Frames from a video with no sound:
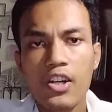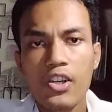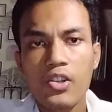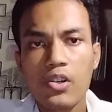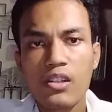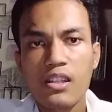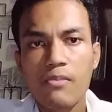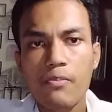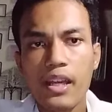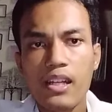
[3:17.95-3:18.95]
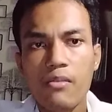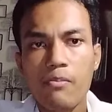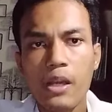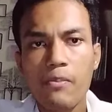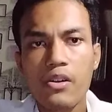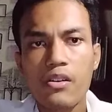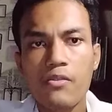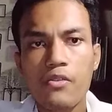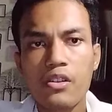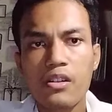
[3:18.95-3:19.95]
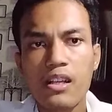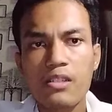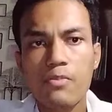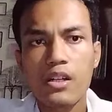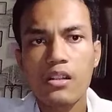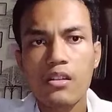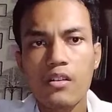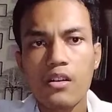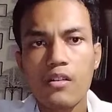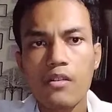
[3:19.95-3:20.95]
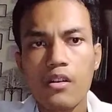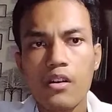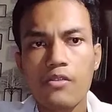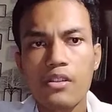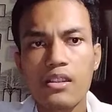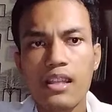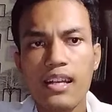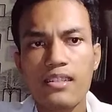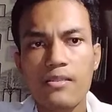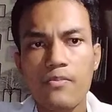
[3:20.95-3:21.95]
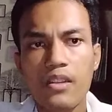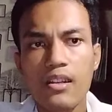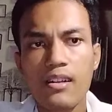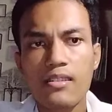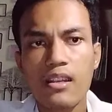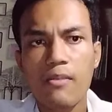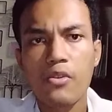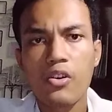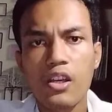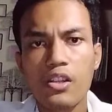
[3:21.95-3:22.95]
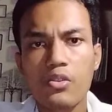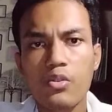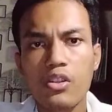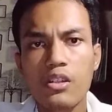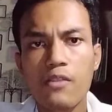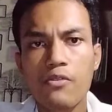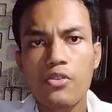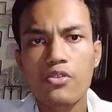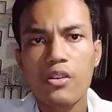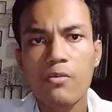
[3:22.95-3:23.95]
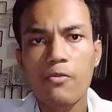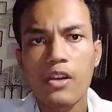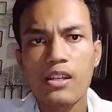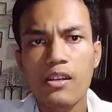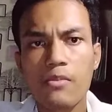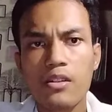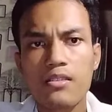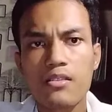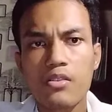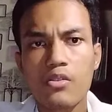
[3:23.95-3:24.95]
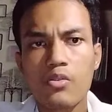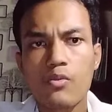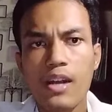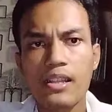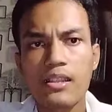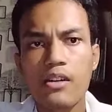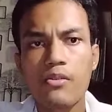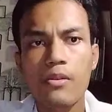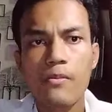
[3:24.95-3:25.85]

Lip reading: You'll need a pen and paper for the next part of the text, as I'm going to give you some variables to write down.